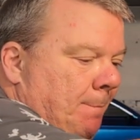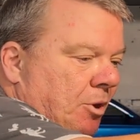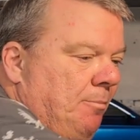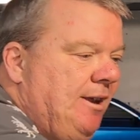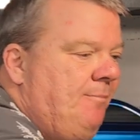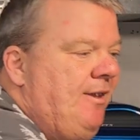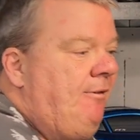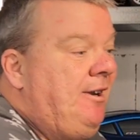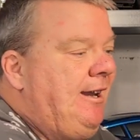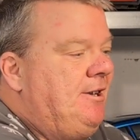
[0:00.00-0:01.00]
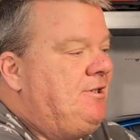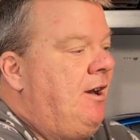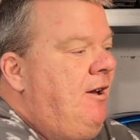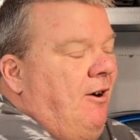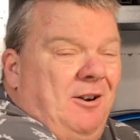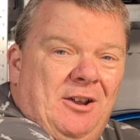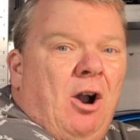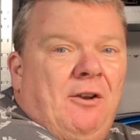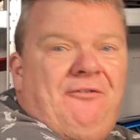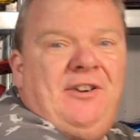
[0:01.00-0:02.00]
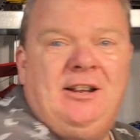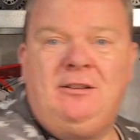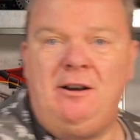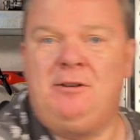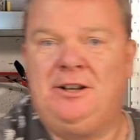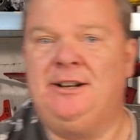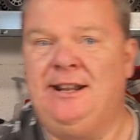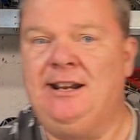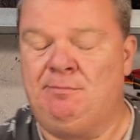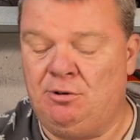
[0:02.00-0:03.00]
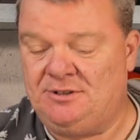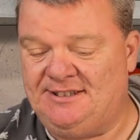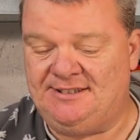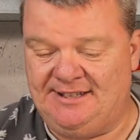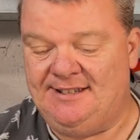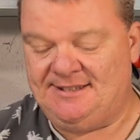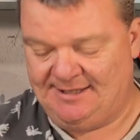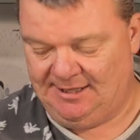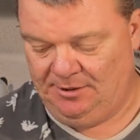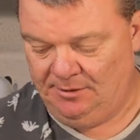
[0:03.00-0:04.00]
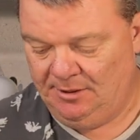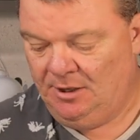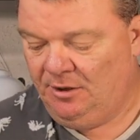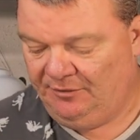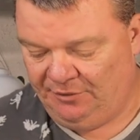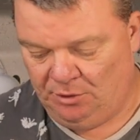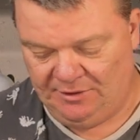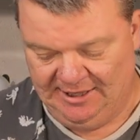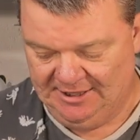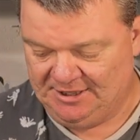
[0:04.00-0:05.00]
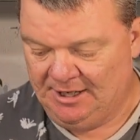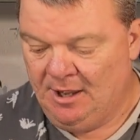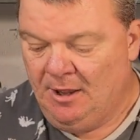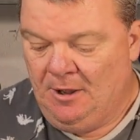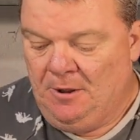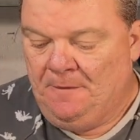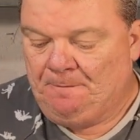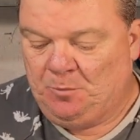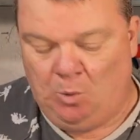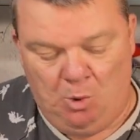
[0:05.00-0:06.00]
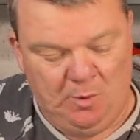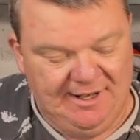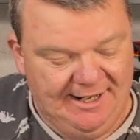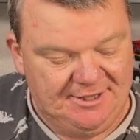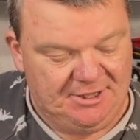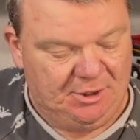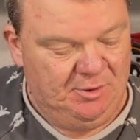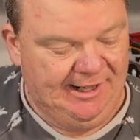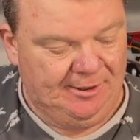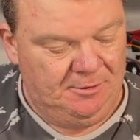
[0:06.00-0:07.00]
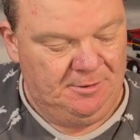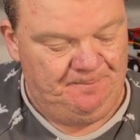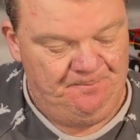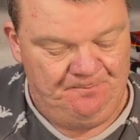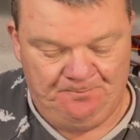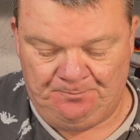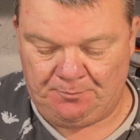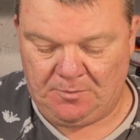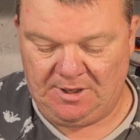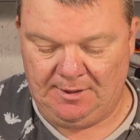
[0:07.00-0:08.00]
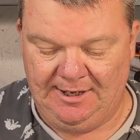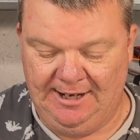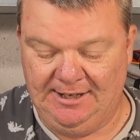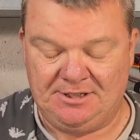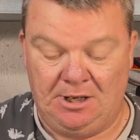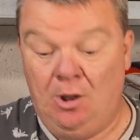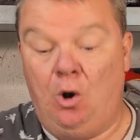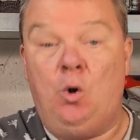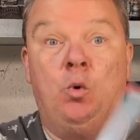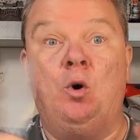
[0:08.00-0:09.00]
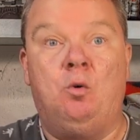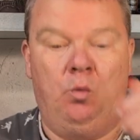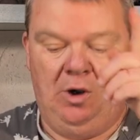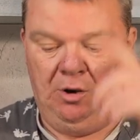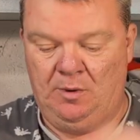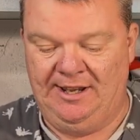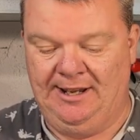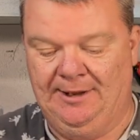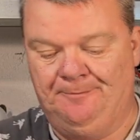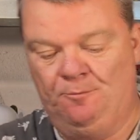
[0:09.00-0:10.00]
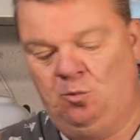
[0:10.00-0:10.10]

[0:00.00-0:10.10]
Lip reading: Pop him down. I'm going to get, I feel I'm going to need more tissue for this. What we need to do now is, while we're here,